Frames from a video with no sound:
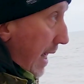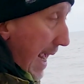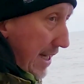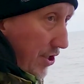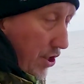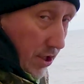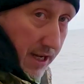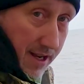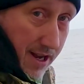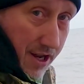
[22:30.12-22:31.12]
Eggs are
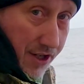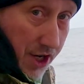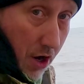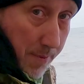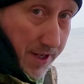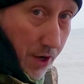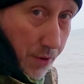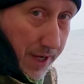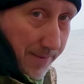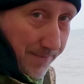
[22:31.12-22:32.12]
cooking, tarp is
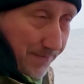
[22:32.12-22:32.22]
holding.